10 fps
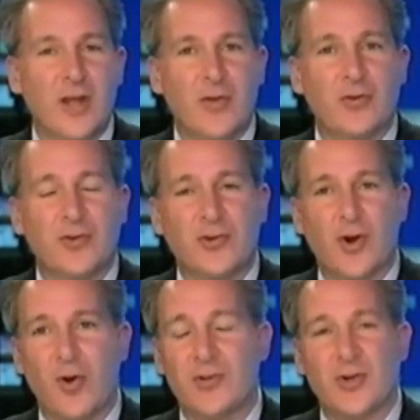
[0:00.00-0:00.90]
They're
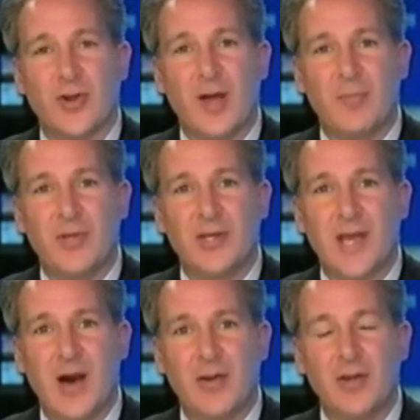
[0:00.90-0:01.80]
discouraged. They're not being
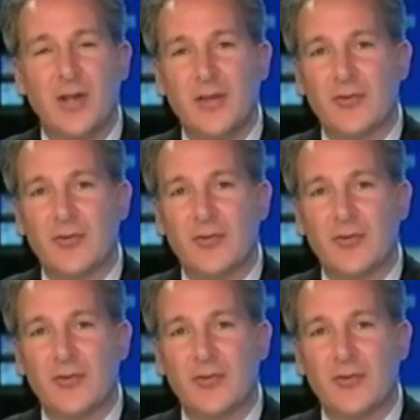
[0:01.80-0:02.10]
counted.